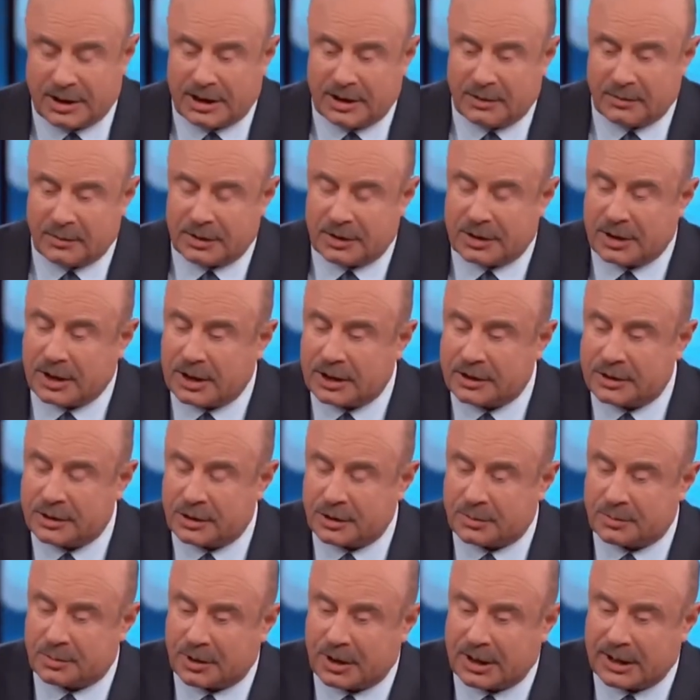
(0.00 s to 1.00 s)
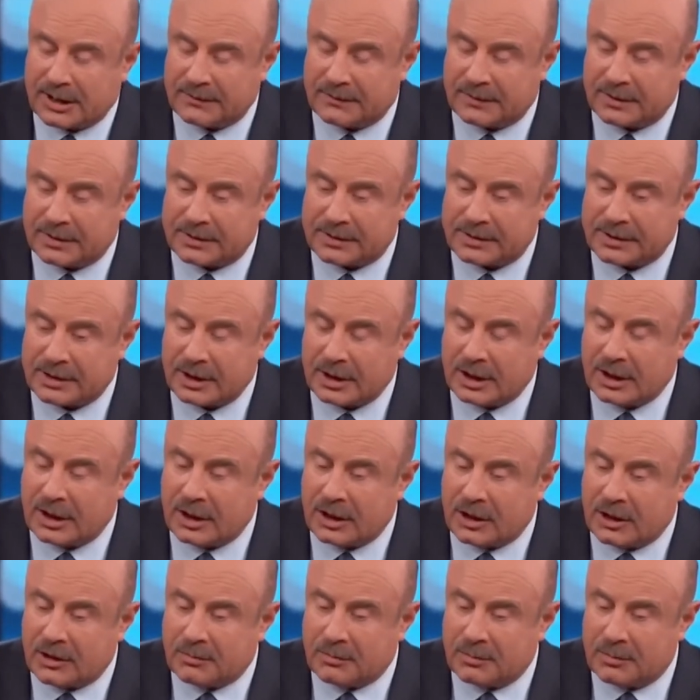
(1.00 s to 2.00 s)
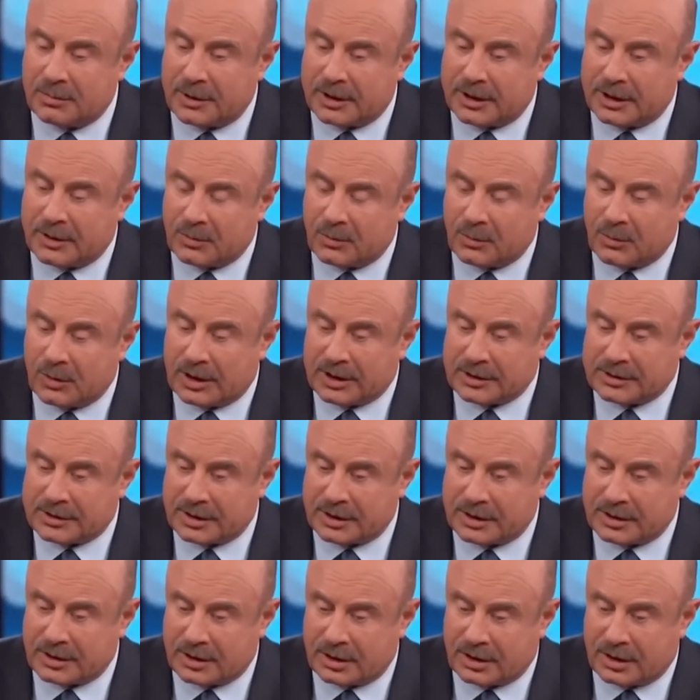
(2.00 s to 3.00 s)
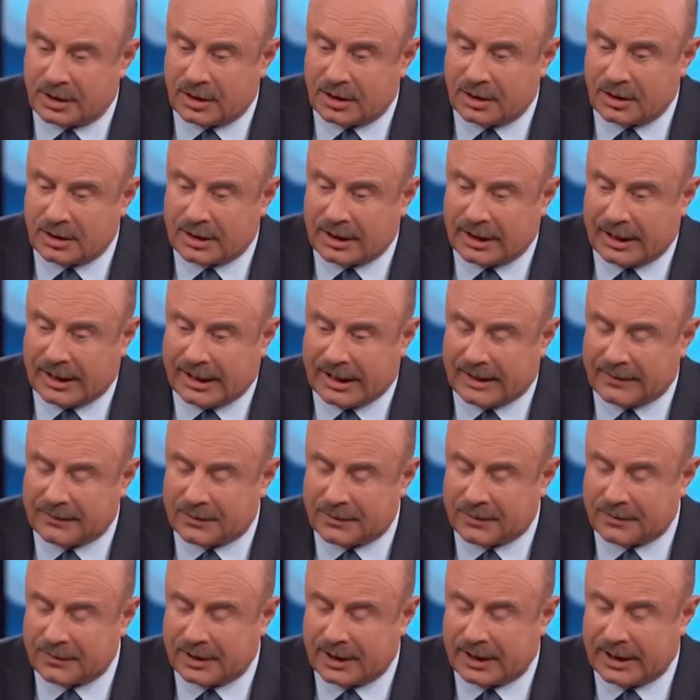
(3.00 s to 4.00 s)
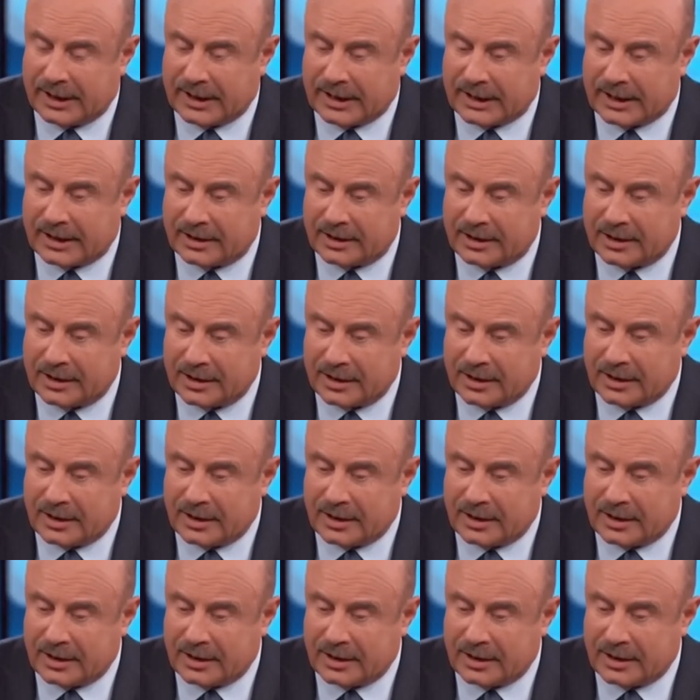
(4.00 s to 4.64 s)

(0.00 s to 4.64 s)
he would touch your privates, but it wasn't long after that